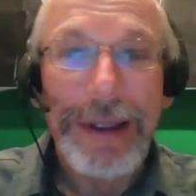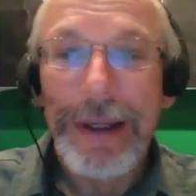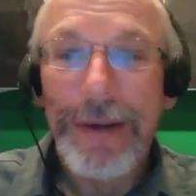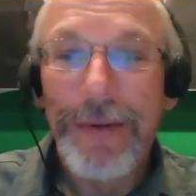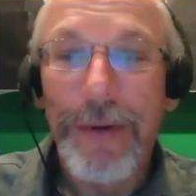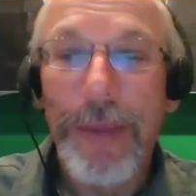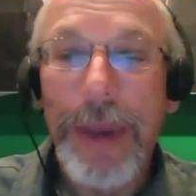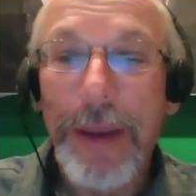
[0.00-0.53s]

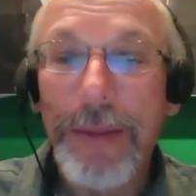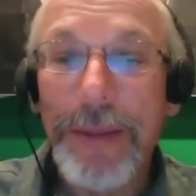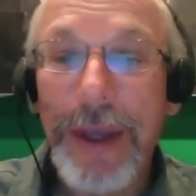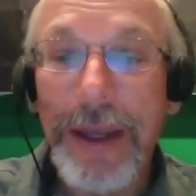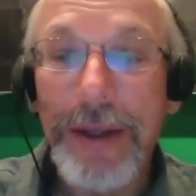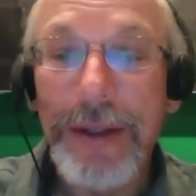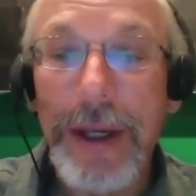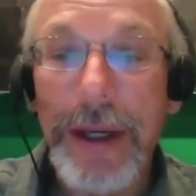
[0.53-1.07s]
for PIM
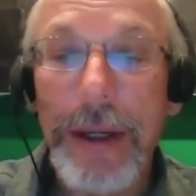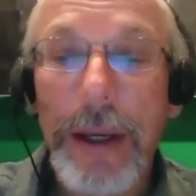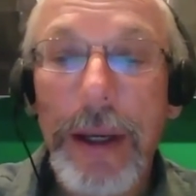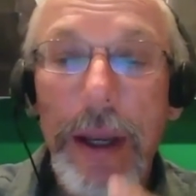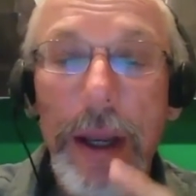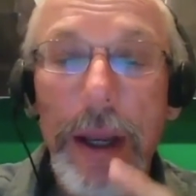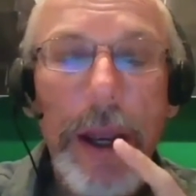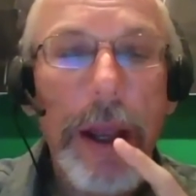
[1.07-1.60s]
testing.
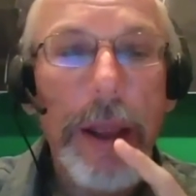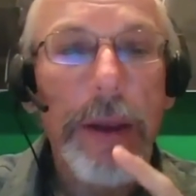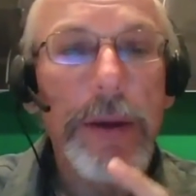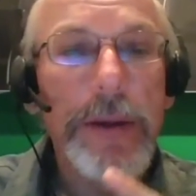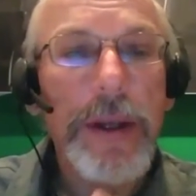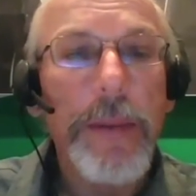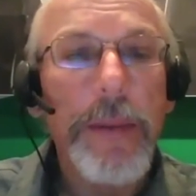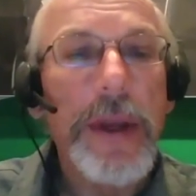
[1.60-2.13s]

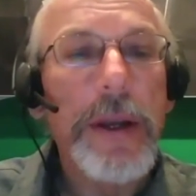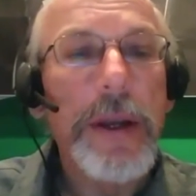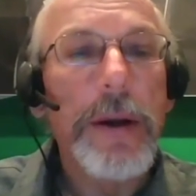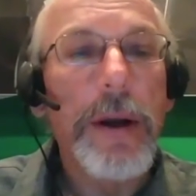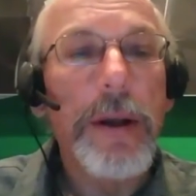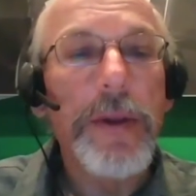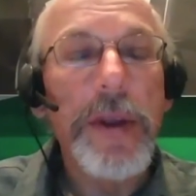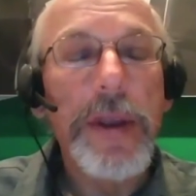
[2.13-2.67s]
There's something
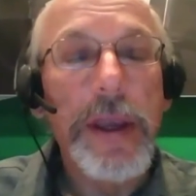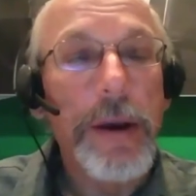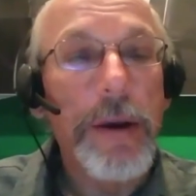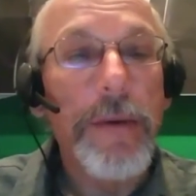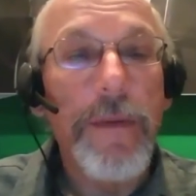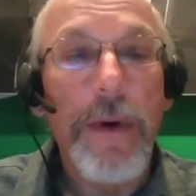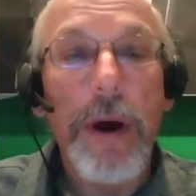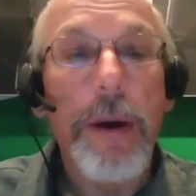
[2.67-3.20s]
called the
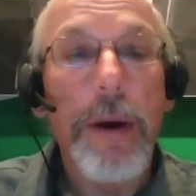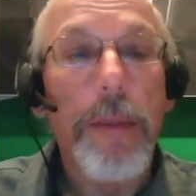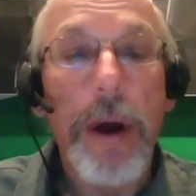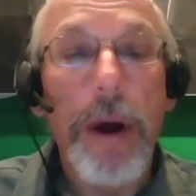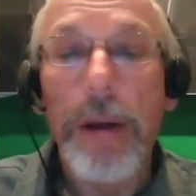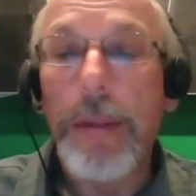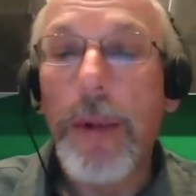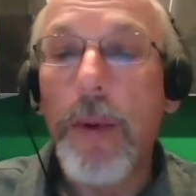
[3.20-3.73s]
near-far
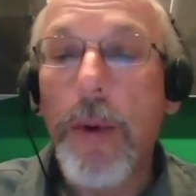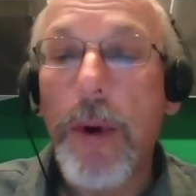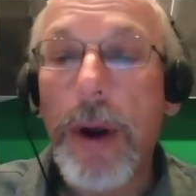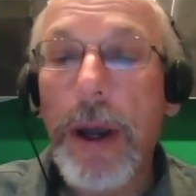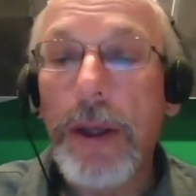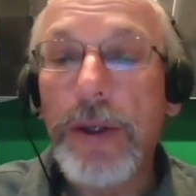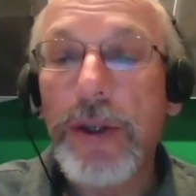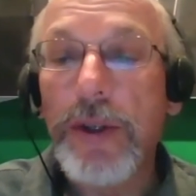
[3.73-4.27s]
problem, where
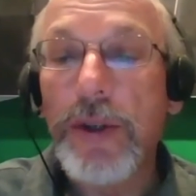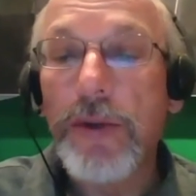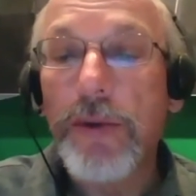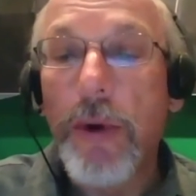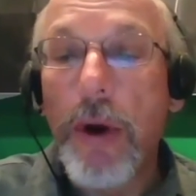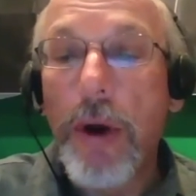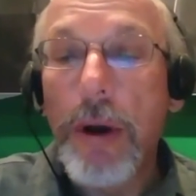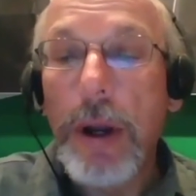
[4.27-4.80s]
a
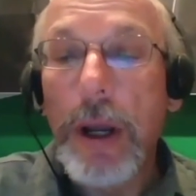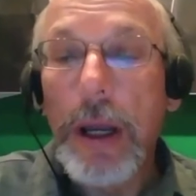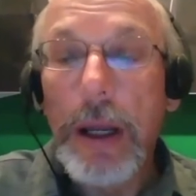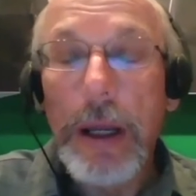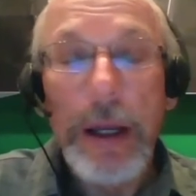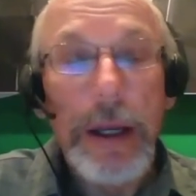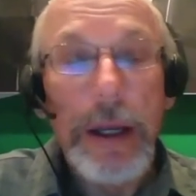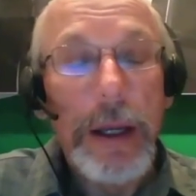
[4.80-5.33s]
strong
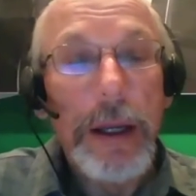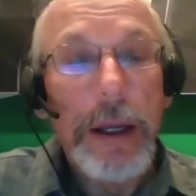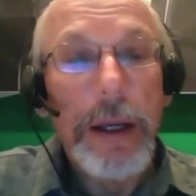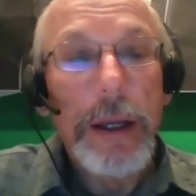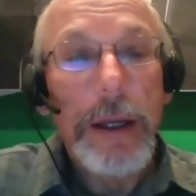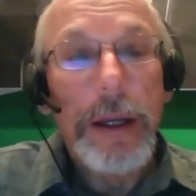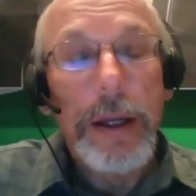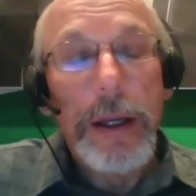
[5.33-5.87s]

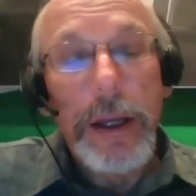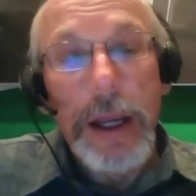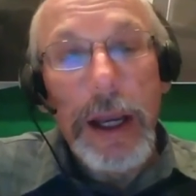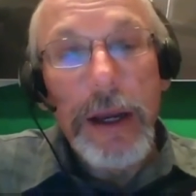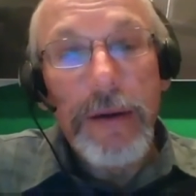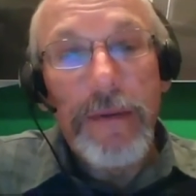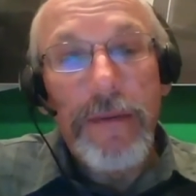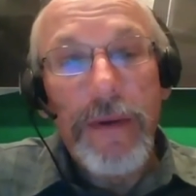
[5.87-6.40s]

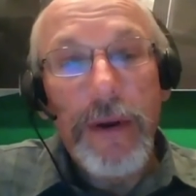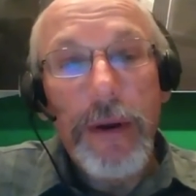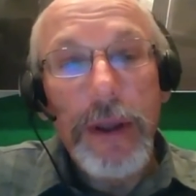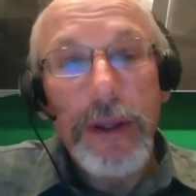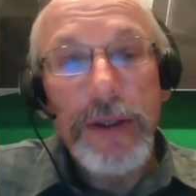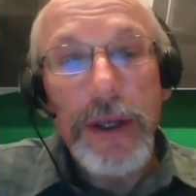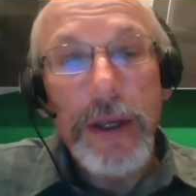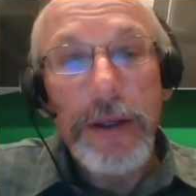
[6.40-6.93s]

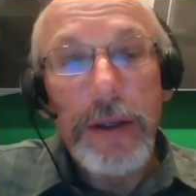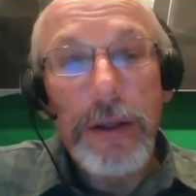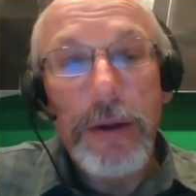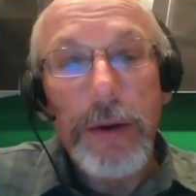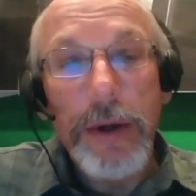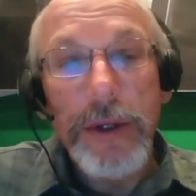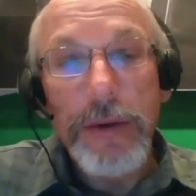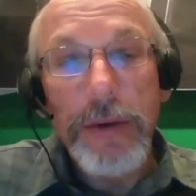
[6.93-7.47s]
interference signal
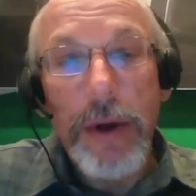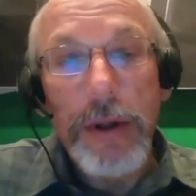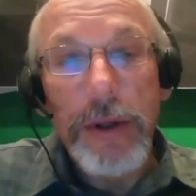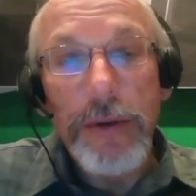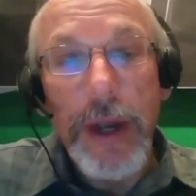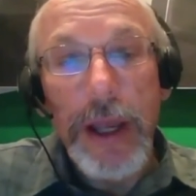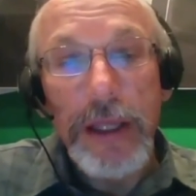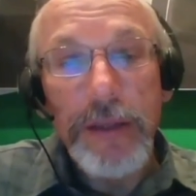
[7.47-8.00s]
or a strong
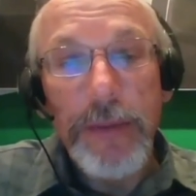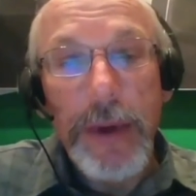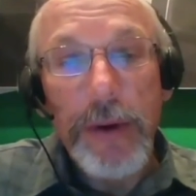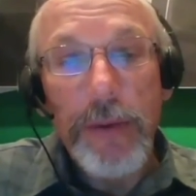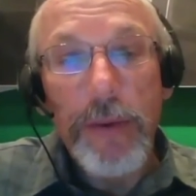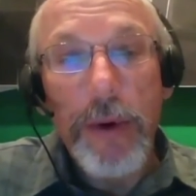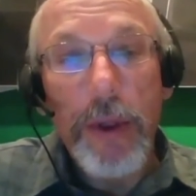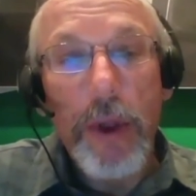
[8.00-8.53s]

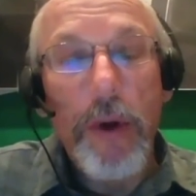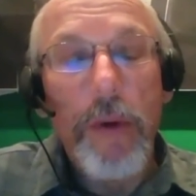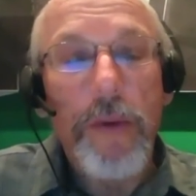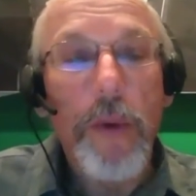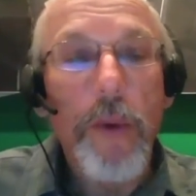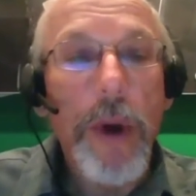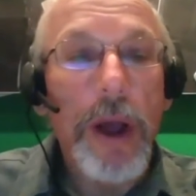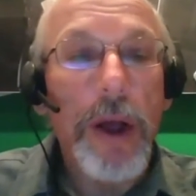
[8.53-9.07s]
transmitter will
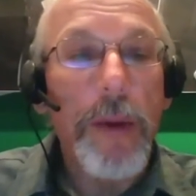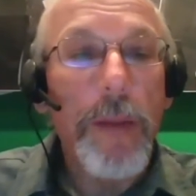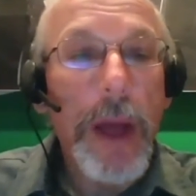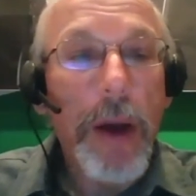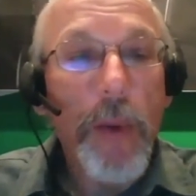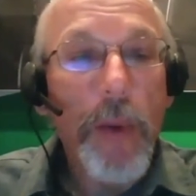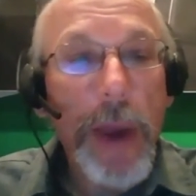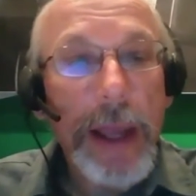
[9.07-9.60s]
overwhelm
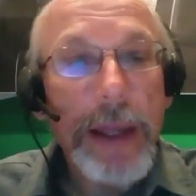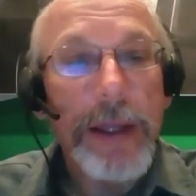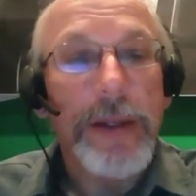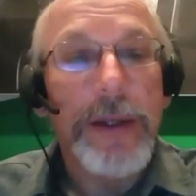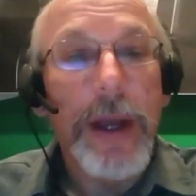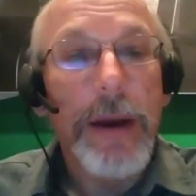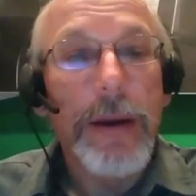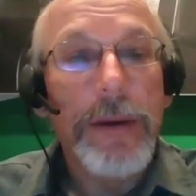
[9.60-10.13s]
a weak
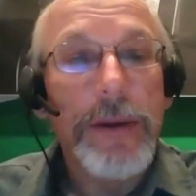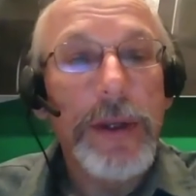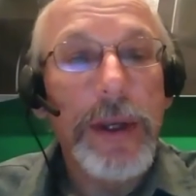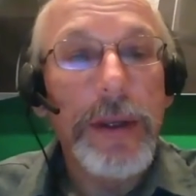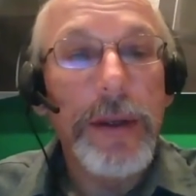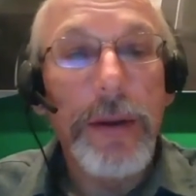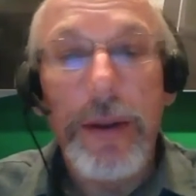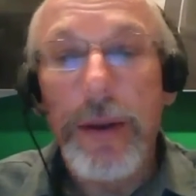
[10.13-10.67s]
desired
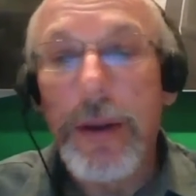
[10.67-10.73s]
signal.